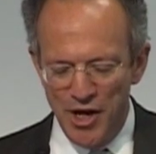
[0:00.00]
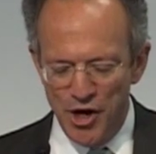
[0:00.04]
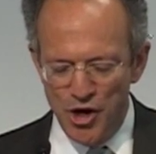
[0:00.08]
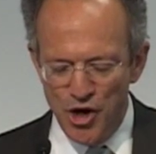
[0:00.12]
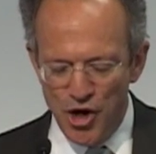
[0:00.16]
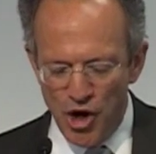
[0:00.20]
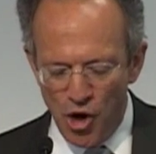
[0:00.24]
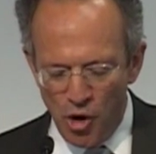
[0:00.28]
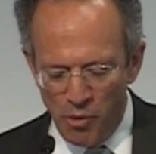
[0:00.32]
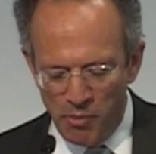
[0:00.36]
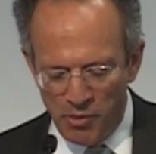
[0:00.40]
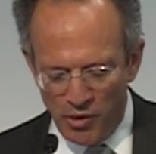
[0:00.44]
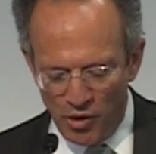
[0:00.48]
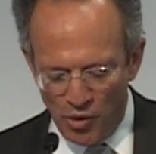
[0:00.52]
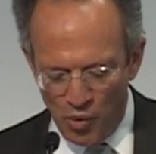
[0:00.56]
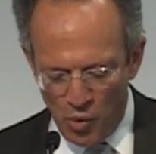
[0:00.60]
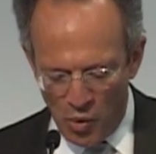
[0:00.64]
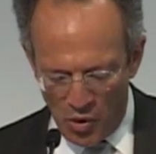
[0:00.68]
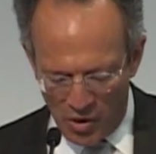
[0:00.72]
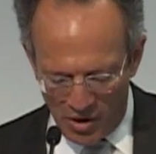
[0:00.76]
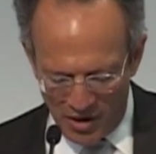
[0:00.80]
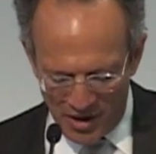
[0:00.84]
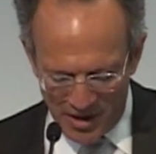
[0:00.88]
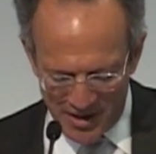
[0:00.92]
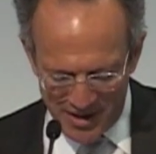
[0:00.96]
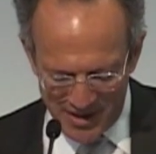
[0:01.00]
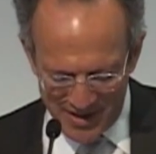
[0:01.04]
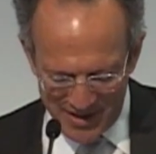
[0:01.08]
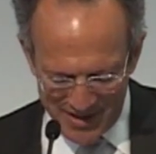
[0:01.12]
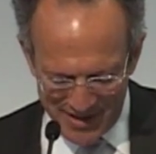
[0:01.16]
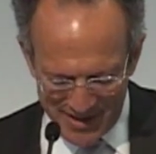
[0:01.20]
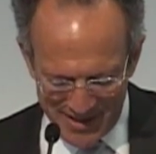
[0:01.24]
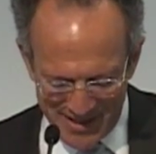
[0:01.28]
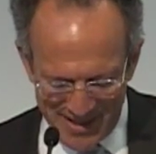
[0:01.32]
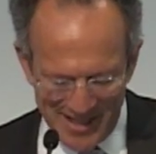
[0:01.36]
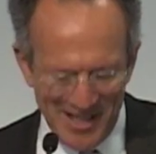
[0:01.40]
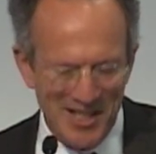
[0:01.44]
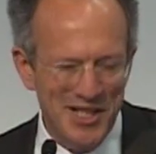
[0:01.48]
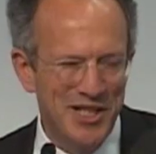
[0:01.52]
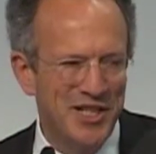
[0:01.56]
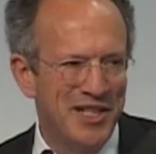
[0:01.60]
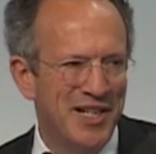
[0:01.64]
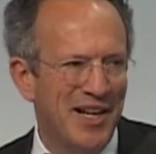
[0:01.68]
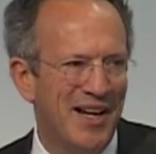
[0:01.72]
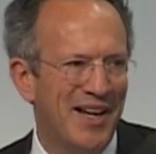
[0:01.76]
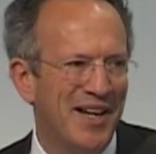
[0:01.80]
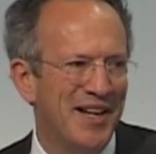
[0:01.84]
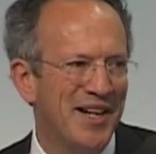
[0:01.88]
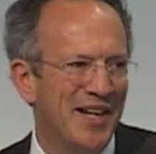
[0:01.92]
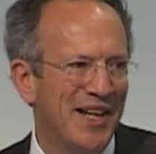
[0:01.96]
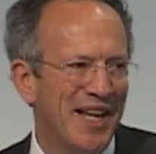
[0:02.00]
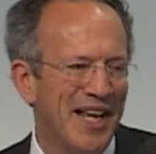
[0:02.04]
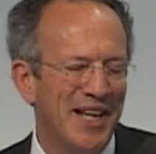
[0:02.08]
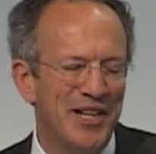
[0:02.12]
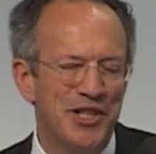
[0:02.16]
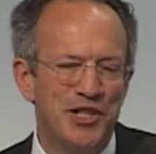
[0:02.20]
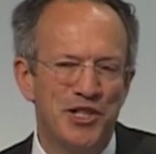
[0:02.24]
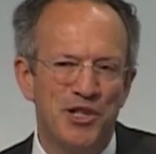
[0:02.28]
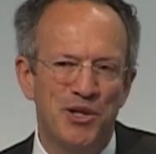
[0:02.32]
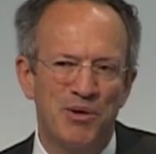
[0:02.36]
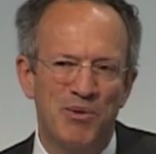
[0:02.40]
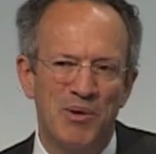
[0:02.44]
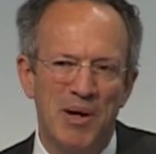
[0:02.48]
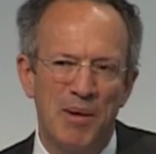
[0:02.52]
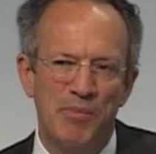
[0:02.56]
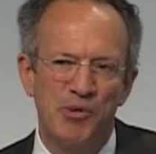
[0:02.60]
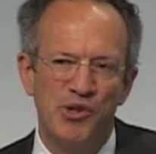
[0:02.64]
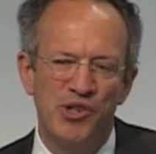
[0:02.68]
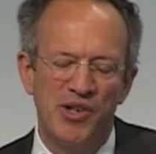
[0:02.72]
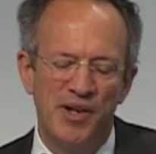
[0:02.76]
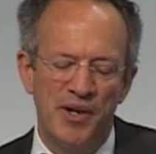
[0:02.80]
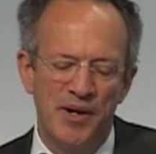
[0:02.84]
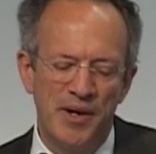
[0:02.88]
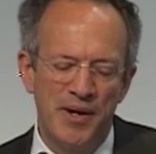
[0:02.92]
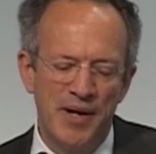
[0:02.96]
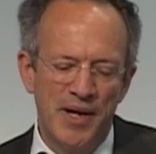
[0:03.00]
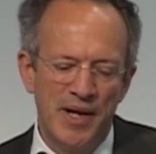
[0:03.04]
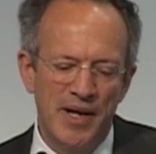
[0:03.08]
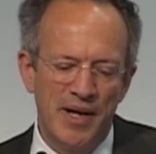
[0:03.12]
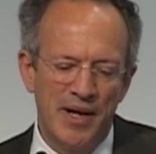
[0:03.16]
noble work that is done against corruption,